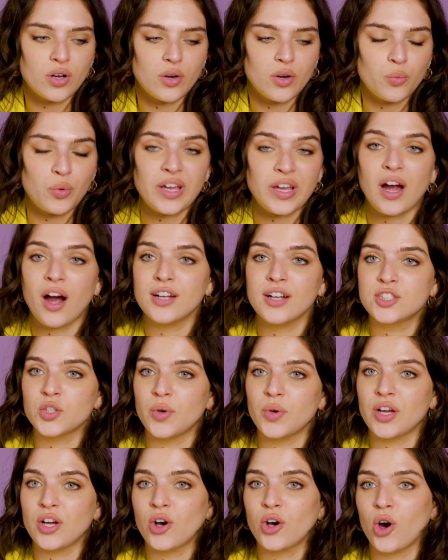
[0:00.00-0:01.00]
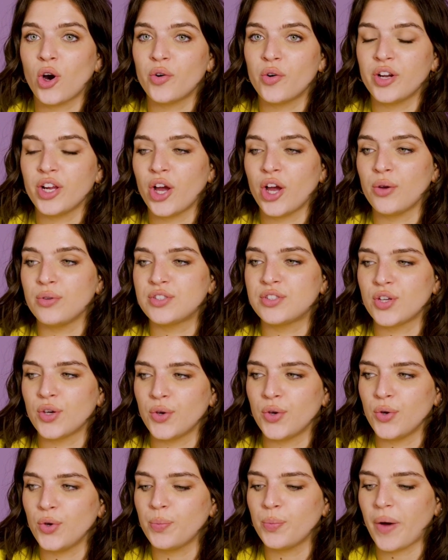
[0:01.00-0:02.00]
we are doing choreo
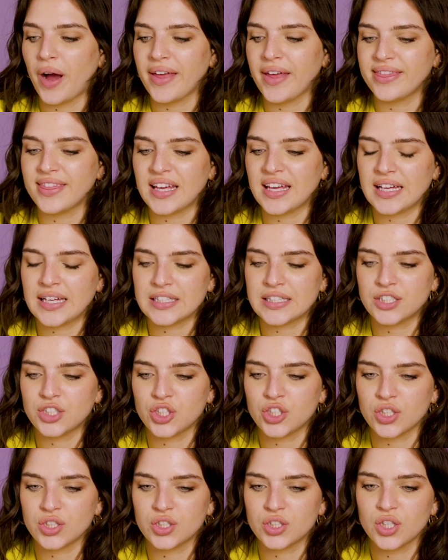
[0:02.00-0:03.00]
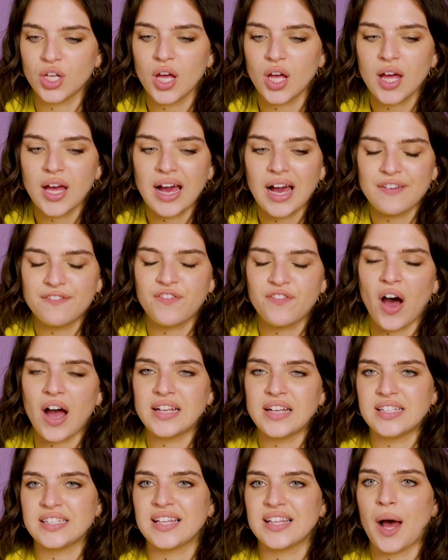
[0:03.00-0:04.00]
too, but I think it's just
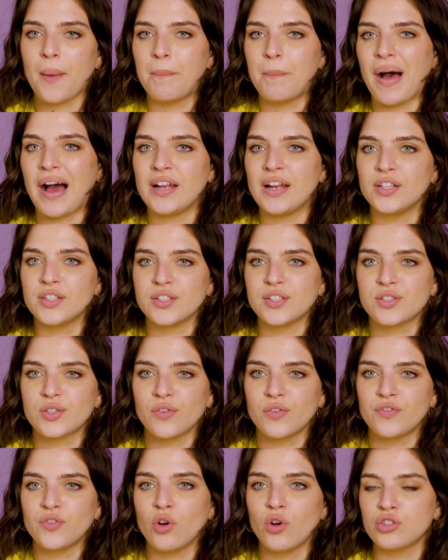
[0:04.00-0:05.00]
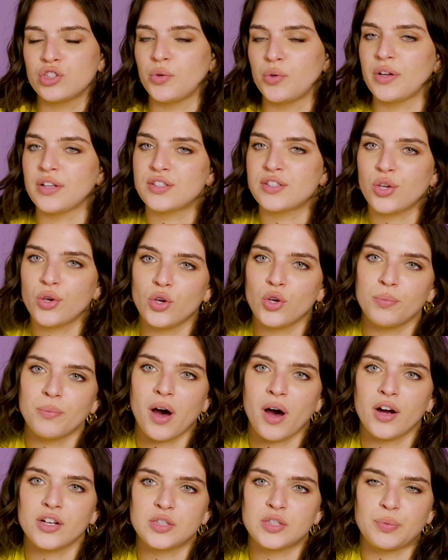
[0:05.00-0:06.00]
finding that balance of not doing too
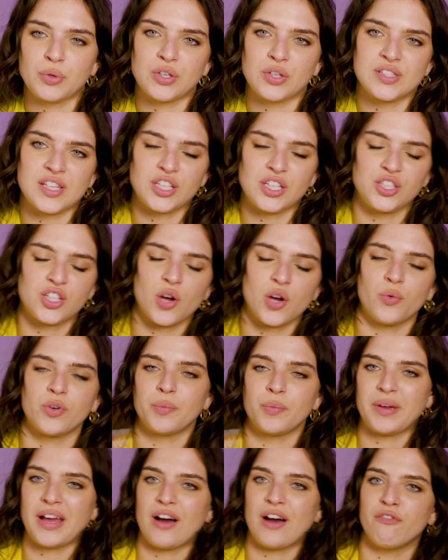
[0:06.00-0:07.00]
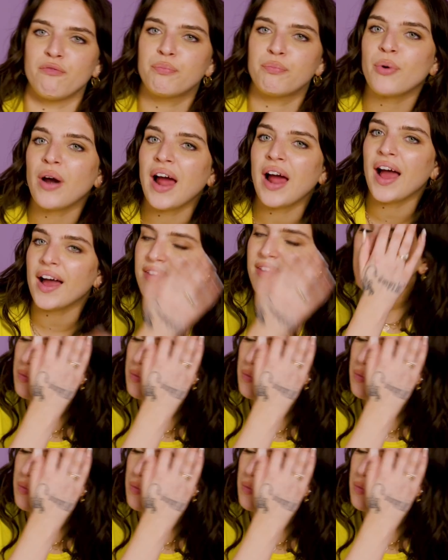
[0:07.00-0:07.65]
much because then you don't want to be out of breath.